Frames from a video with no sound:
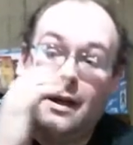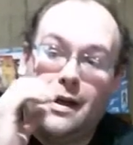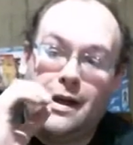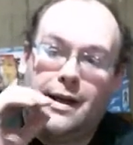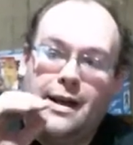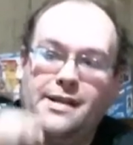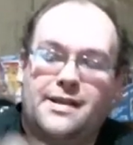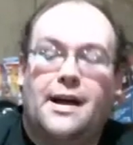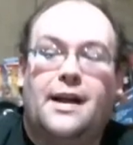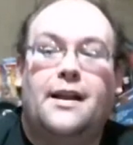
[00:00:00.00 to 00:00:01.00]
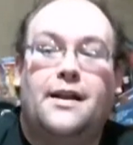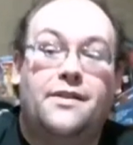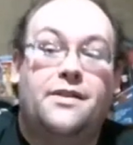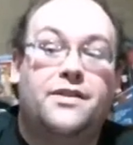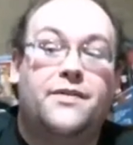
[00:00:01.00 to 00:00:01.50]
And that's not, and
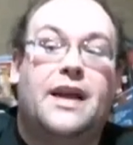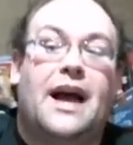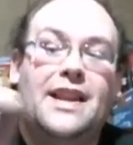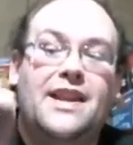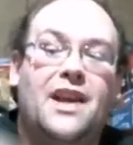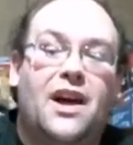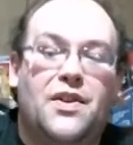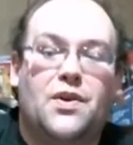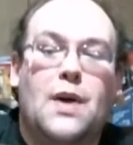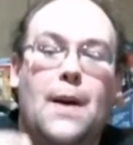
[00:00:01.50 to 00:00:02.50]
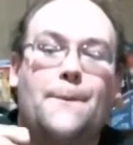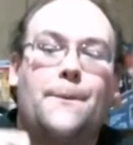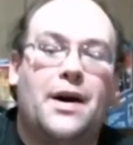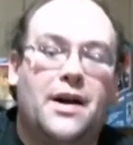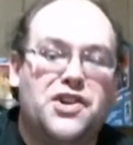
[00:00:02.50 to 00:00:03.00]
that's also another
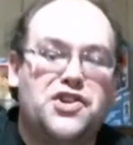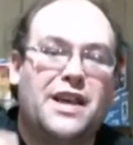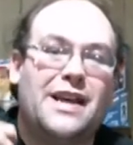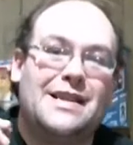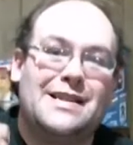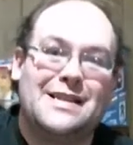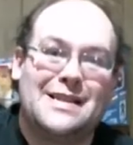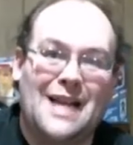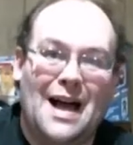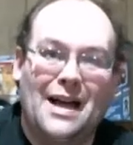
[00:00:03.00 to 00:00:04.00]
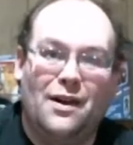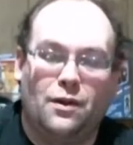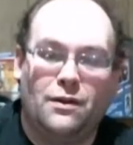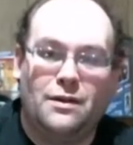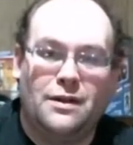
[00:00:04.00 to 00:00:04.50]
punishing
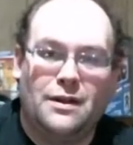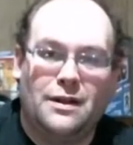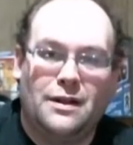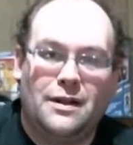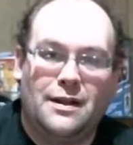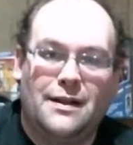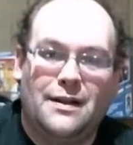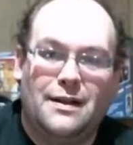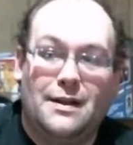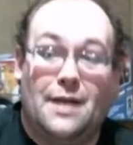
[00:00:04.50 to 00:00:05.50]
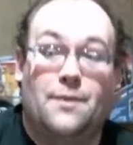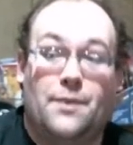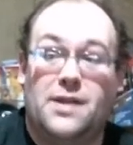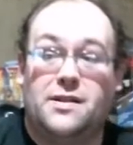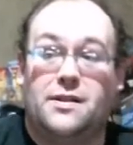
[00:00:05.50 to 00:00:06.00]
style. And
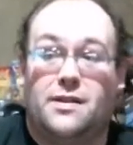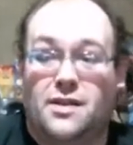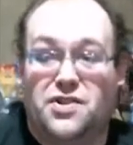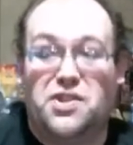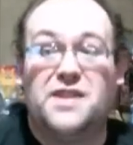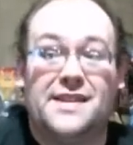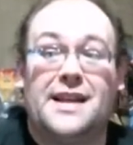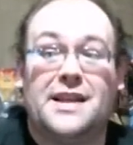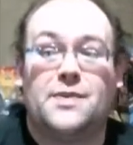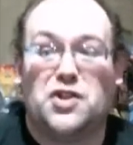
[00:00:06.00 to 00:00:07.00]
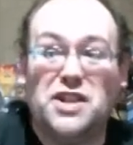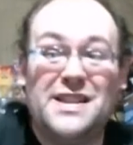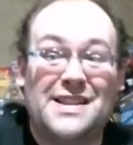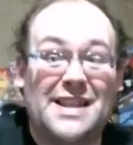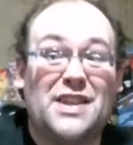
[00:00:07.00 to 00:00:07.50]
plus, you know, she's a sight to
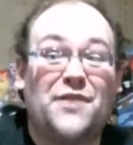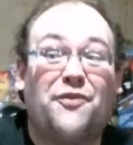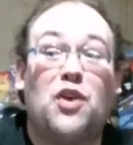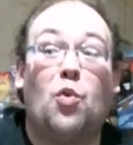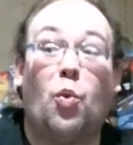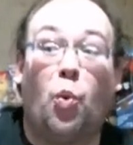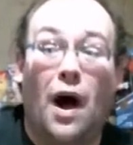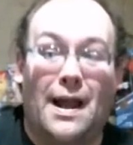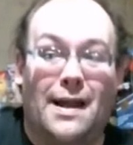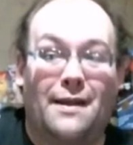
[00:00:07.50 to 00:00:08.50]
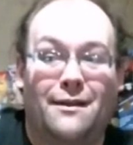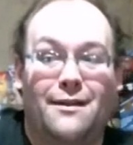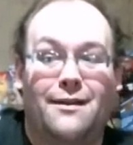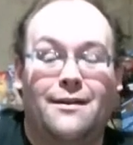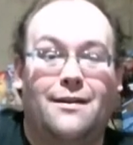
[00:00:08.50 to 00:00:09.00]
She's six foot one.
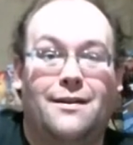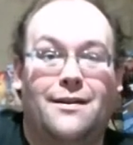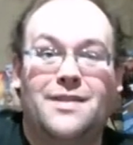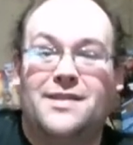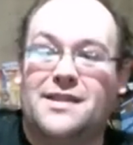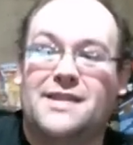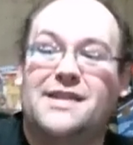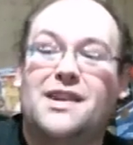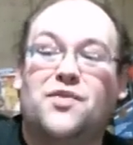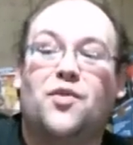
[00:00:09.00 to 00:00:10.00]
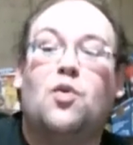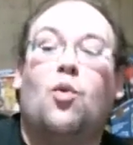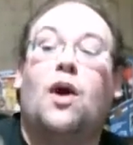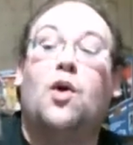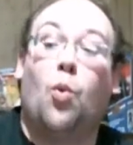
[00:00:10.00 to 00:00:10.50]
This is a six foot
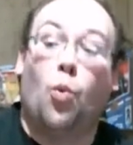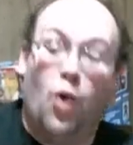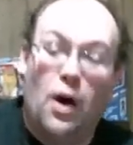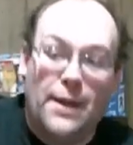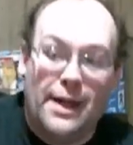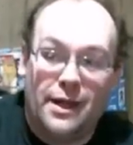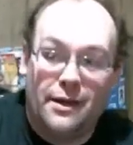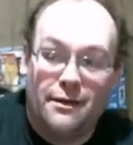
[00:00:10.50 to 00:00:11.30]
one woman.